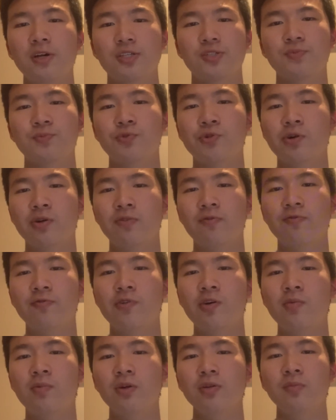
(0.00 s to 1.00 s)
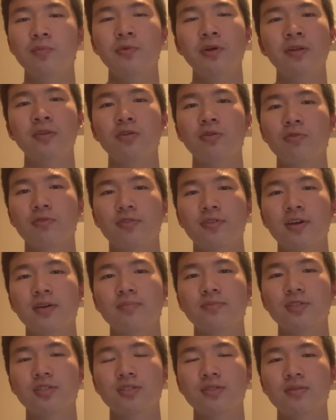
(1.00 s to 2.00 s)
explore four monumental
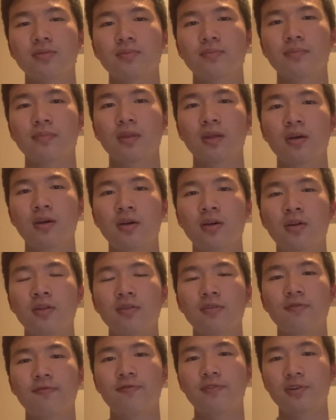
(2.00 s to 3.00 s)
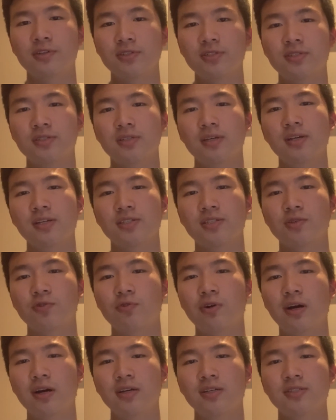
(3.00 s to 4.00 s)
themes. The first is the
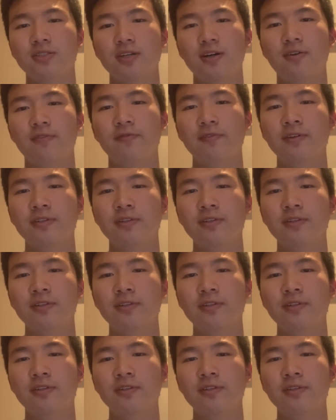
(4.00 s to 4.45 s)
rise of